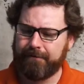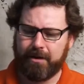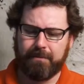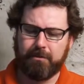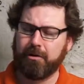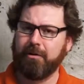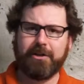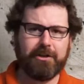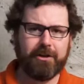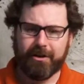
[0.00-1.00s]
from
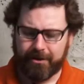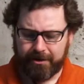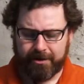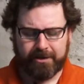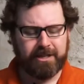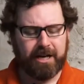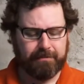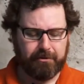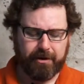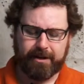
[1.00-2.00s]
growing your herd to
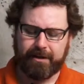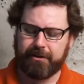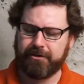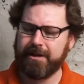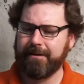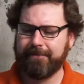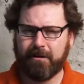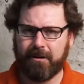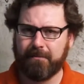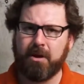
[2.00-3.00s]
upgrading your dairy
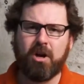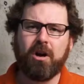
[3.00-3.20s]
farm,